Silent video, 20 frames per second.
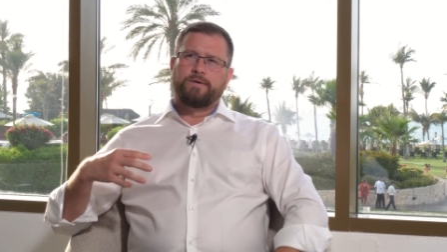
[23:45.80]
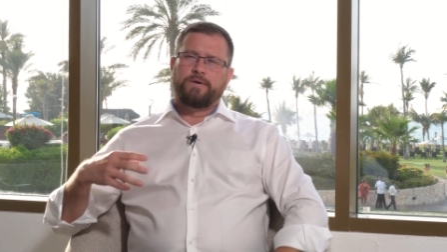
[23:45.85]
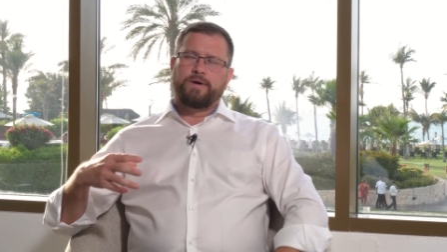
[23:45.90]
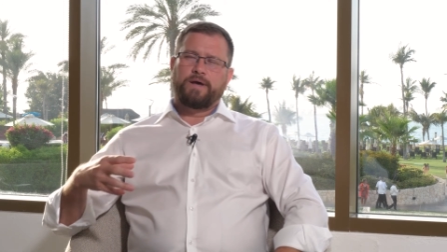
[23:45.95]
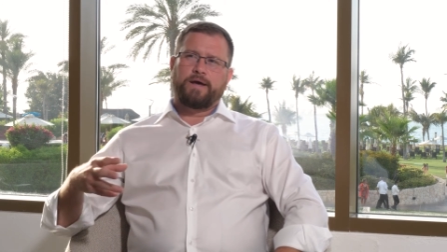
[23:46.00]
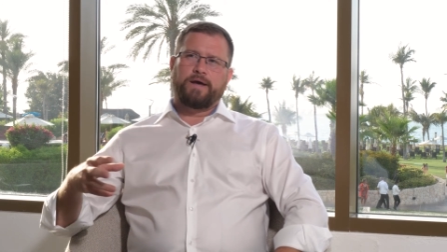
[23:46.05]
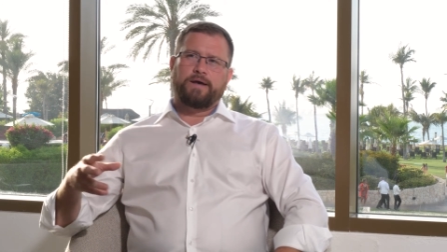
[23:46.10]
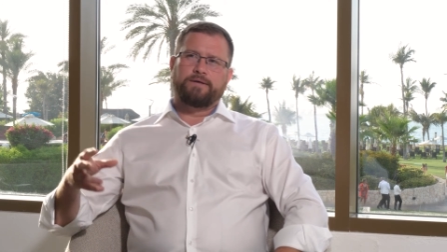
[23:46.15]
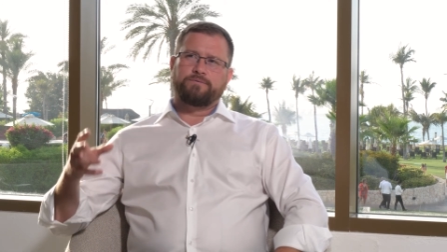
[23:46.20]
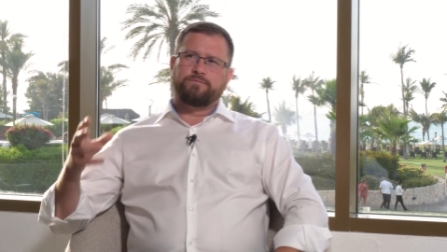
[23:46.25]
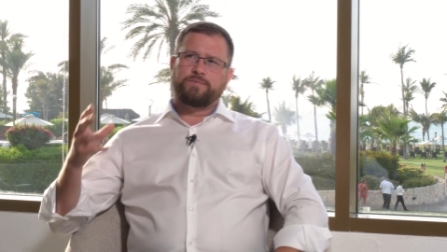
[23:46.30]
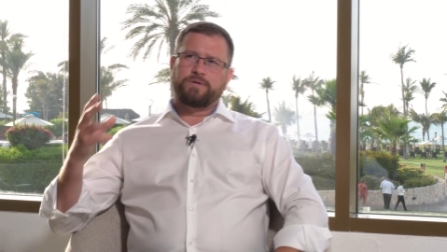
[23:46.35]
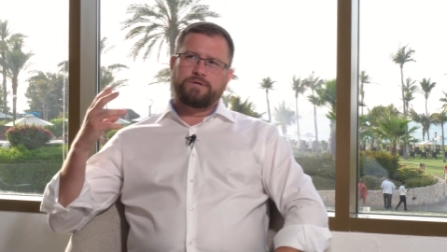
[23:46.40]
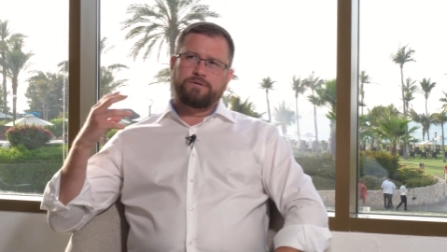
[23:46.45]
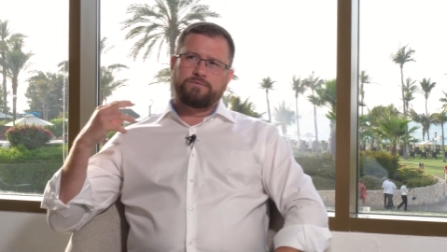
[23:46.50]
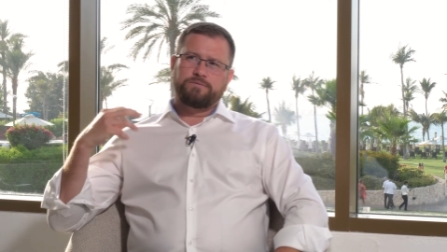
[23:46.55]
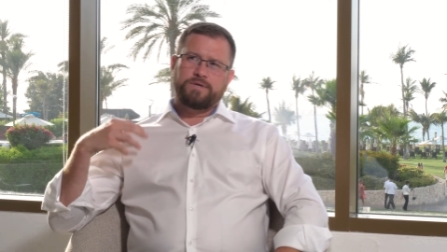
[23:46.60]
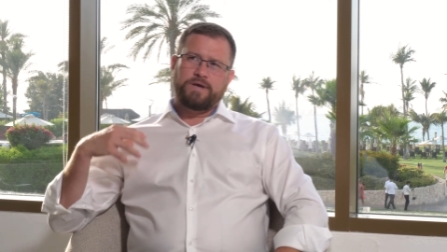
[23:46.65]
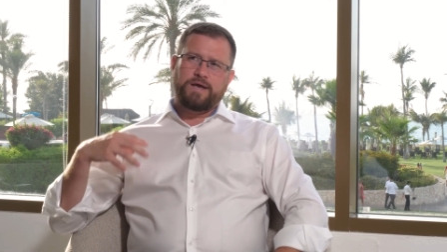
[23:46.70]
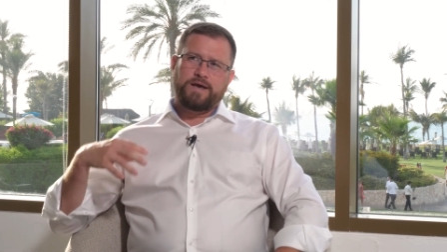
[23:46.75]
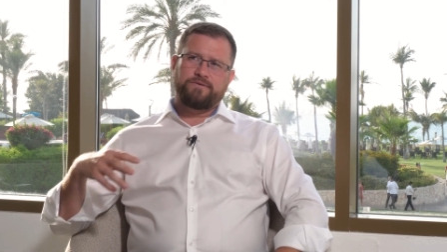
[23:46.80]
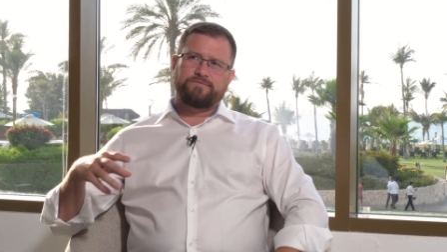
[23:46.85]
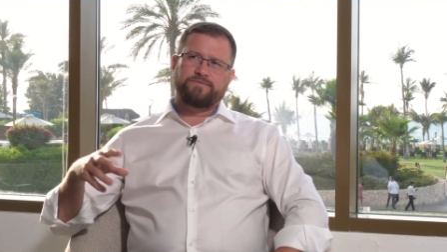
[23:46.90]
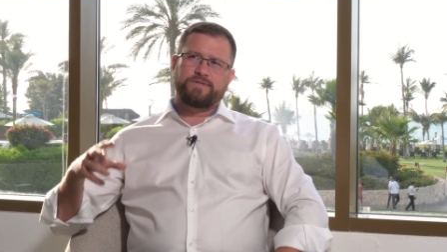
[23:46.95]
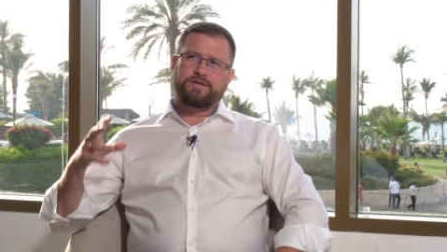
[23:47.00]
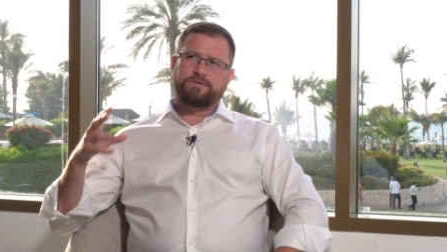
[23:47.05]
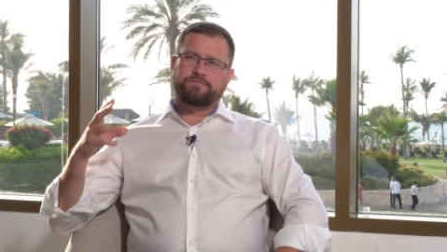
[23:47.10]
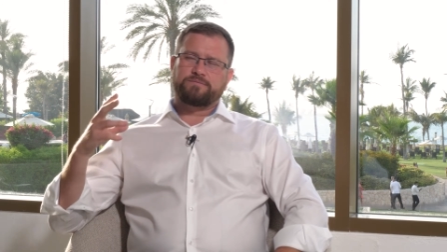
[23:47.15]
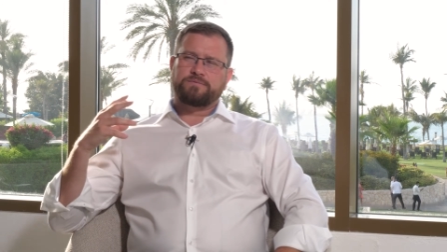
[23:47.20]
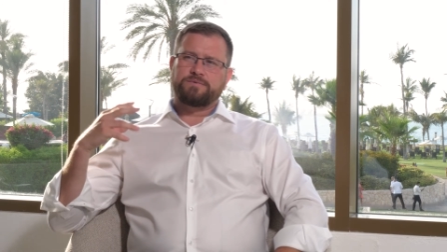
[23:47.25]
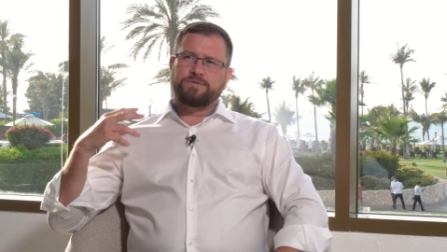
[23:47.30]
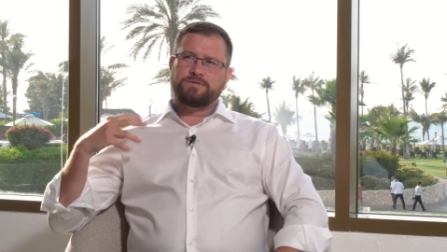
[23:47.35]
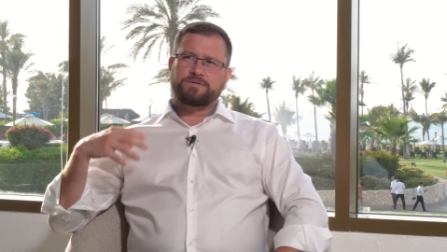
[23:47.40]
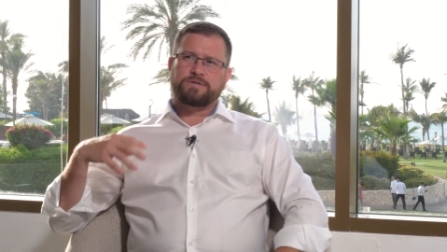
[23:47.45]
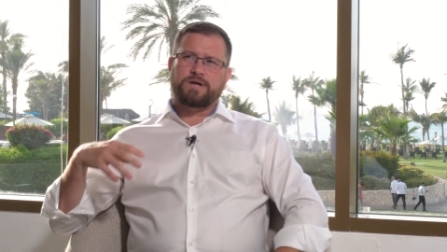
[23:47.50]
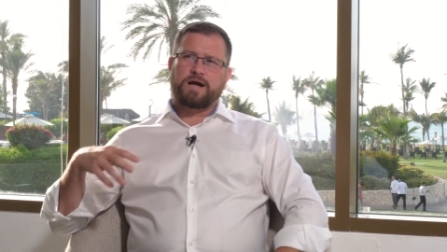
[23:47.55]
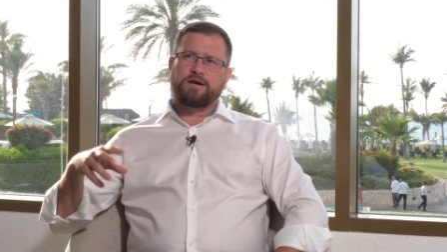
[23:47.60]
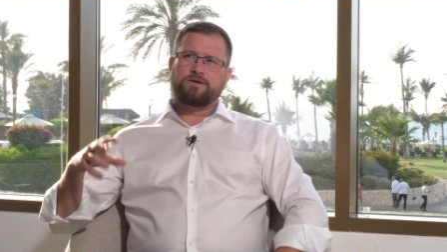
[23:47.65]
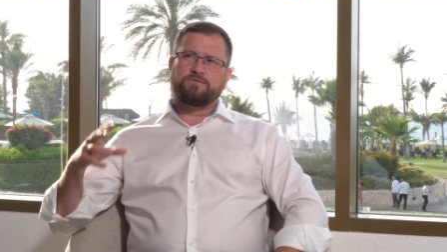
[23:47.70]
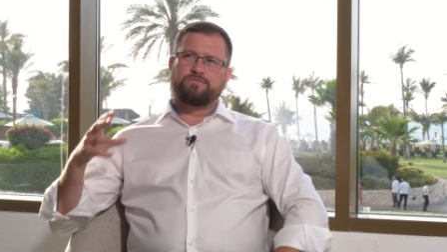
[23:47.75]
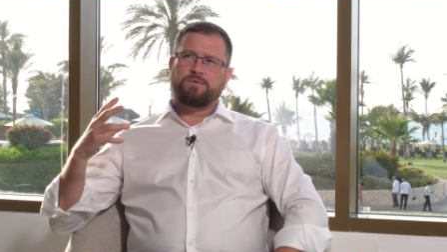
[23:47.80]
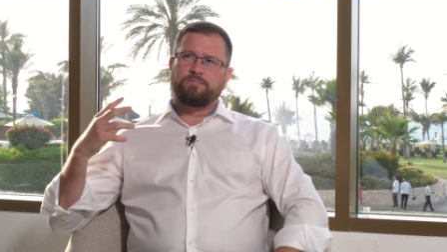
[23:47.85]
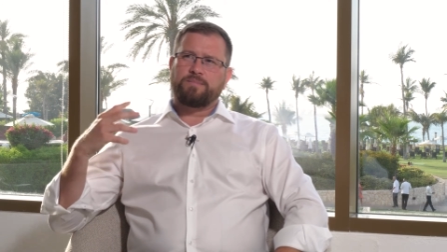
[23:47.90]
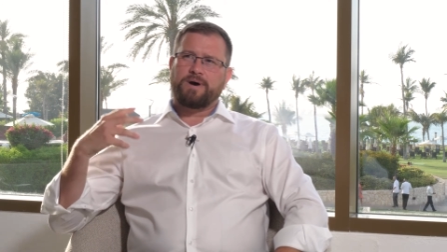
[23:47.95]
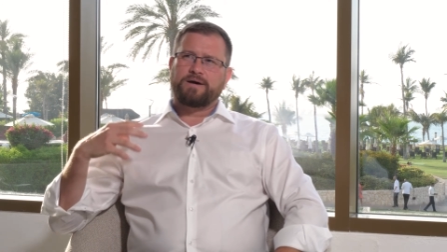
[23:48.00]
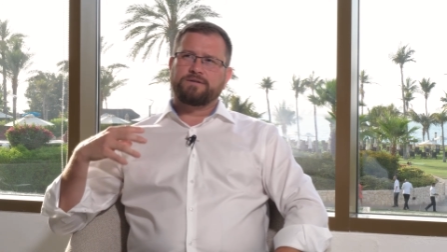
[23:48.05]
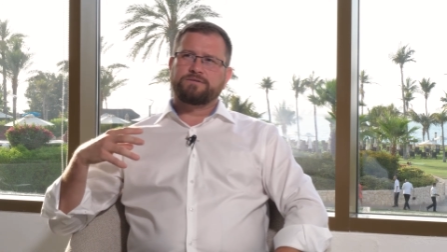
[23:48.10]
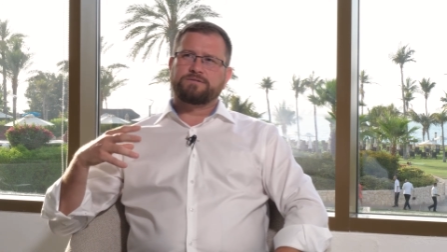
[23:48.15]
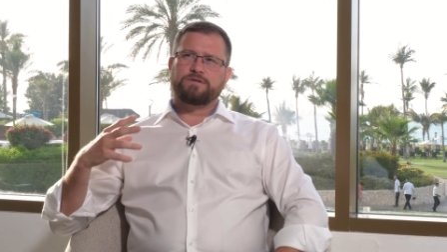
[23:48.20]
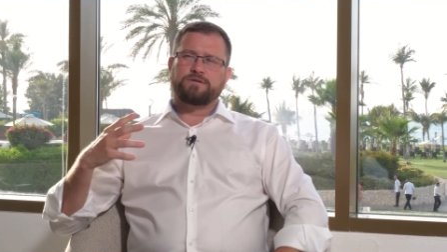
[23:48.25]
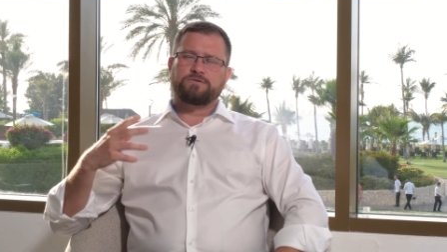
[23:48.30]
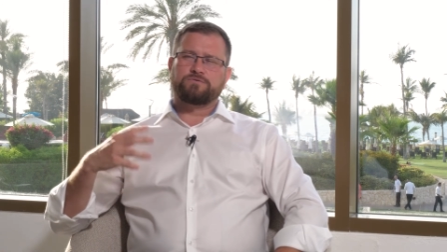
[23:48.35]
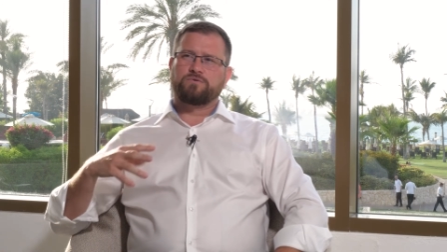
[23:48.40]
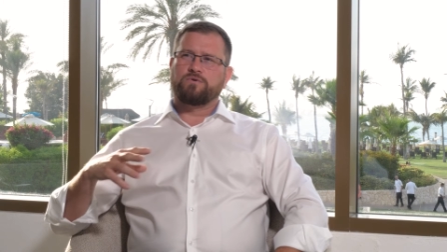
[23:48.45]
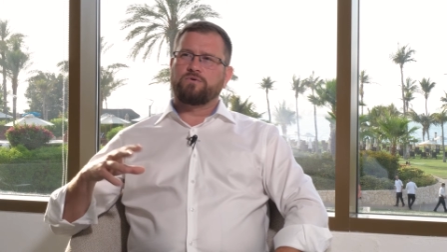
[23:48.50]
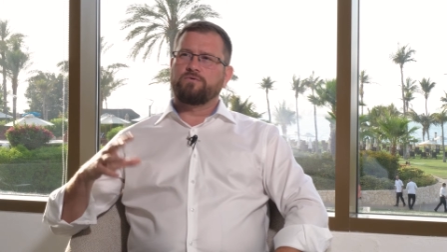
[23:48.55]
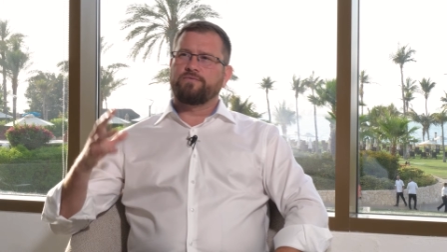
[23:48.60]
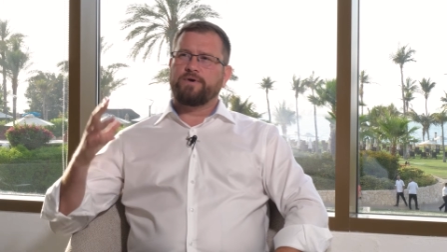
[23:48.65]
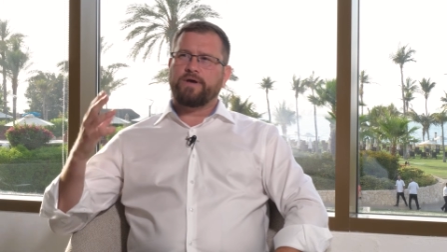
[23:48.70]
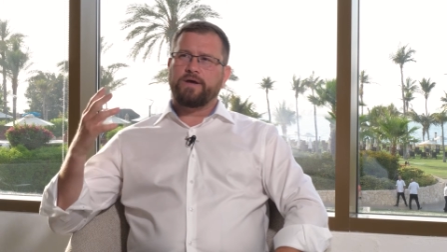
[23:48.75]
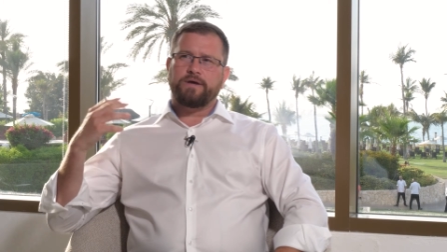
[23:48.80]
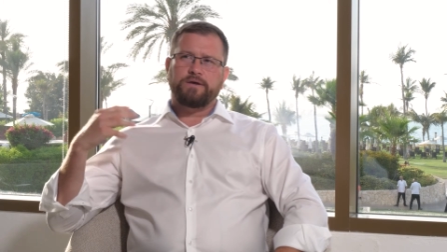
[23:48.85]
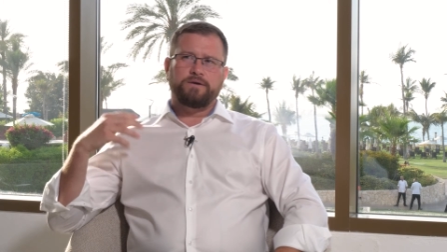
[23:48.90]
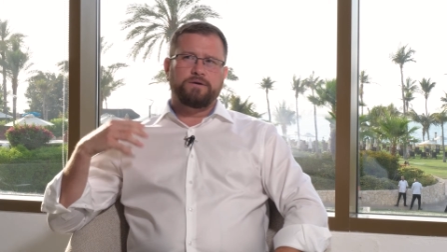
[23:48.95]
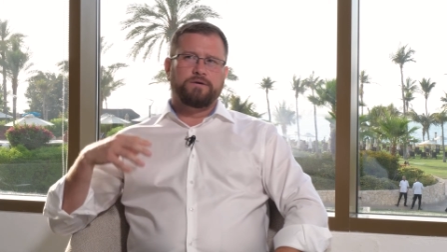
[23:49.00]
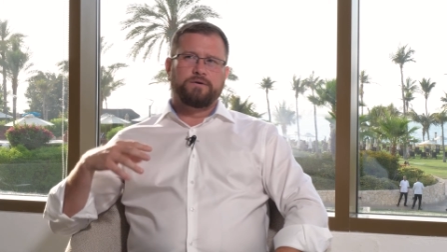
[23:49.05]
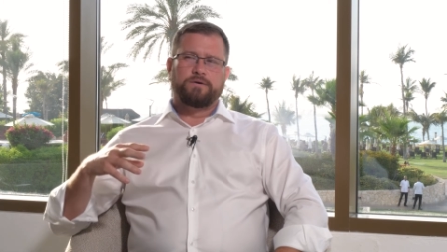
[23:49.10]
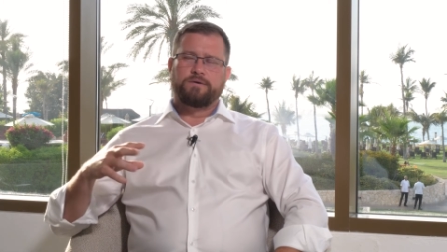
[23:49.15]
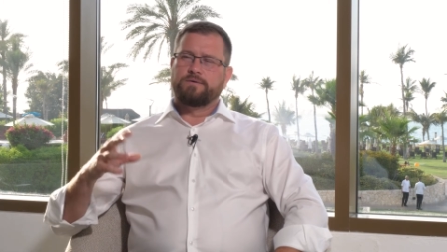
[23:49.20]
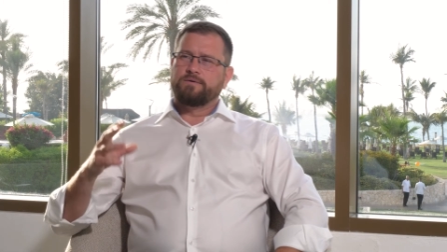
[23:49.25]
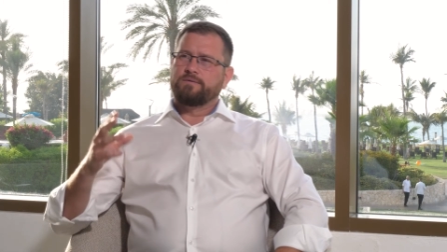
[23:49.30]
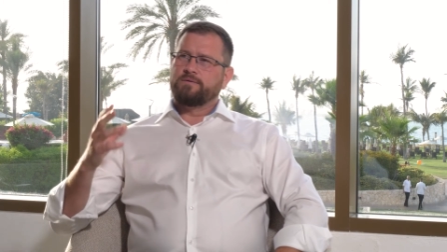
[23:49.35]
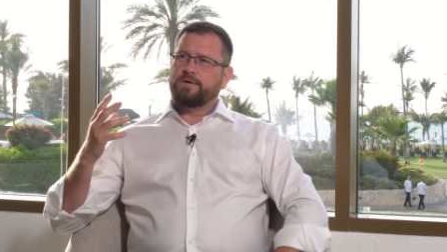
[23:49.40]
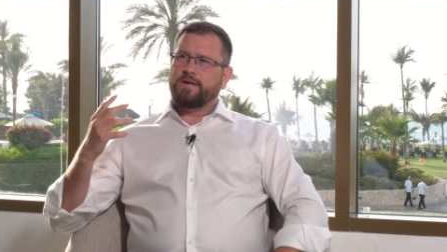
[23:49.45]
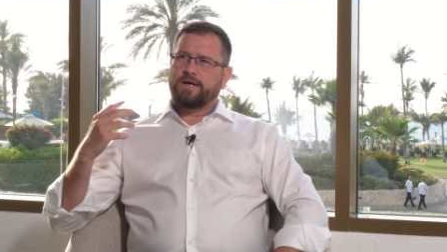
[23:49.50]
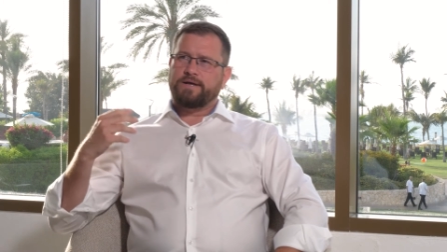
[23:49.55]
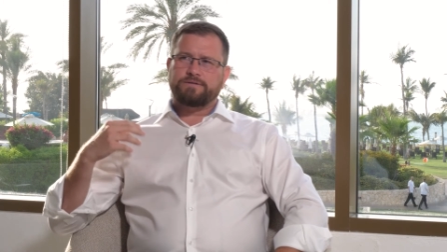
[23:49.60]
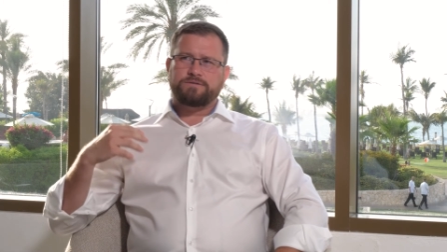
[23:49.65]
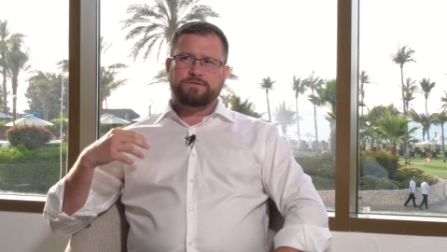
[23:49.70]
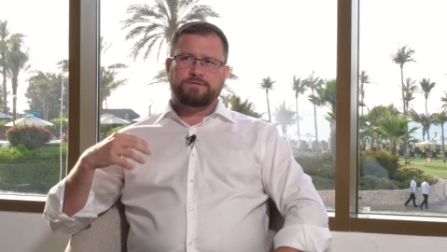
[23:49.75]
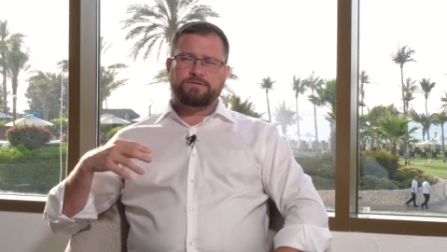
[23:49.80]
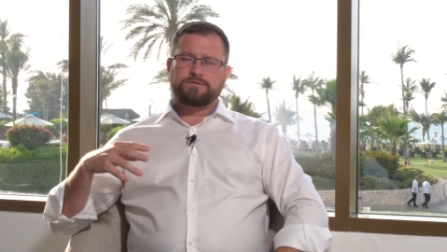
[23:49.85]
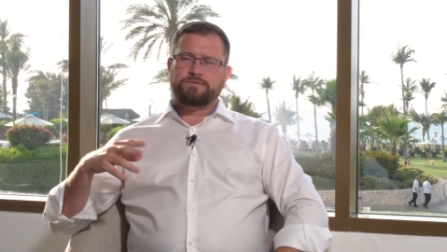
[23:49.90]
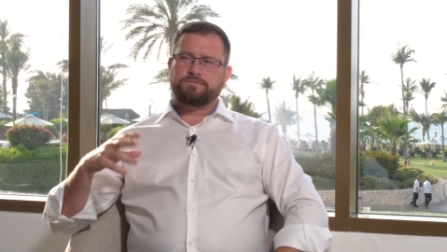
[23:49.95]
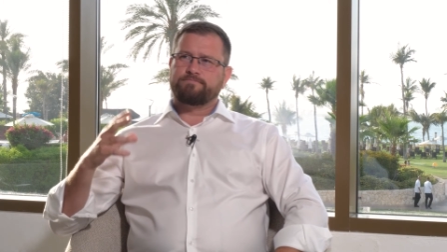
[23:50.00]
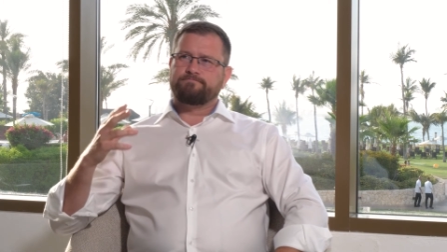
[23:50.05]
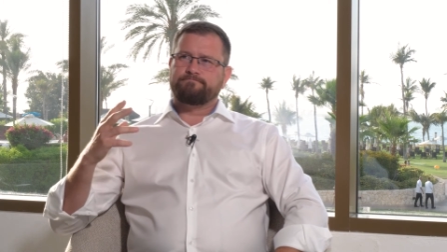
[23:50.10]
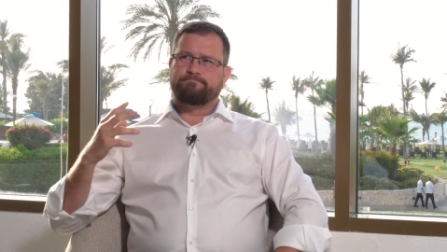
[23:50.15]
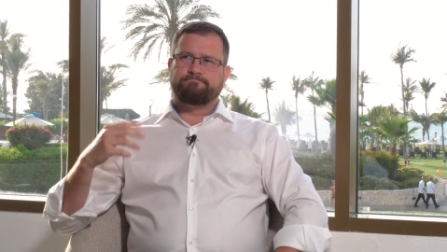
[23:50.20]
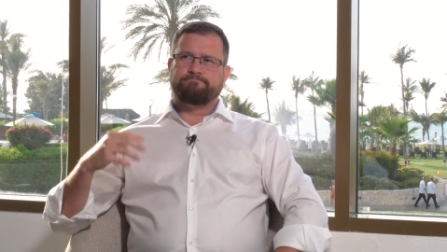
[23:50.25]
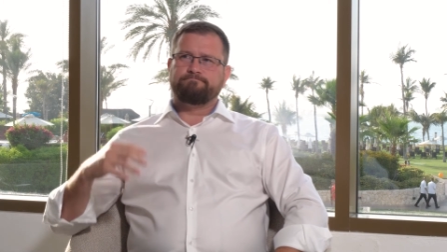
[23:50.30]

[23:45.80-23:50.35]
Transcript: And we have this kind of a mindset of, hey, let's